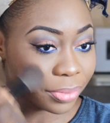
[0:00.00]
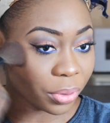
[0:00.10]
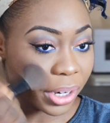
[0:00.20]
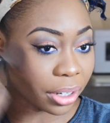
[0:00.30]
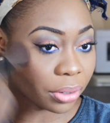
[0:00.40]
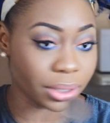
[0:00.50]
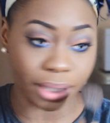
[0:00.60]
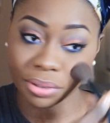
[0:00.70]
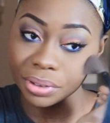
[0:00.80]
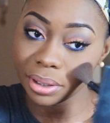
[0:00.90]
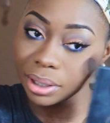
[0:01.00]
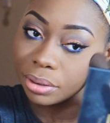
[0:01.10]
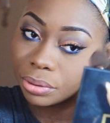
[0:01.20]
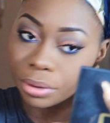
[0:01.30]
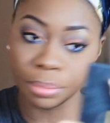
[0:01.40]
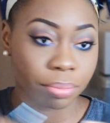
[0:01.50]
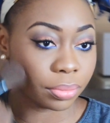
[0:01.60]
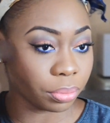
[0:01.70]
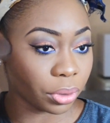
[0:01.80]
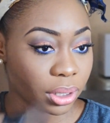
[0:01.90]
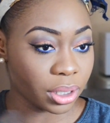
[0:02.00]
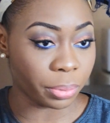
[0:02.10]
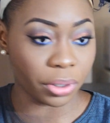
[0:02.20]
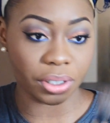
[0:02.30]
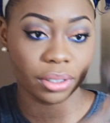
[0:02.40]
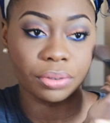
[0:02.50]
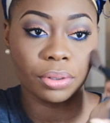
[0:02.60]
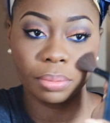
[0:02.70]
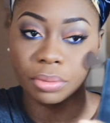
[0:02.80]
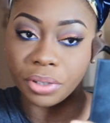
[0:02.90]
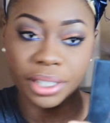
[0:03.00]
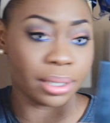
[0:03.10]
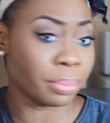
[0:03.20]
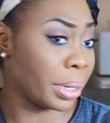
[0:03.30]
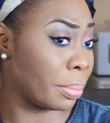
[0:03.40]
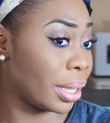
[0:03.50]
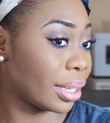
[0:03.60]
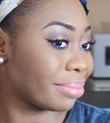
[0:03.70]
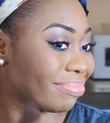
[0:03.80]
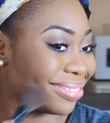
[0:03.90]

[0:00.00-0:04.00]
where I got everything from, but this blush is from RAISIN by MAC.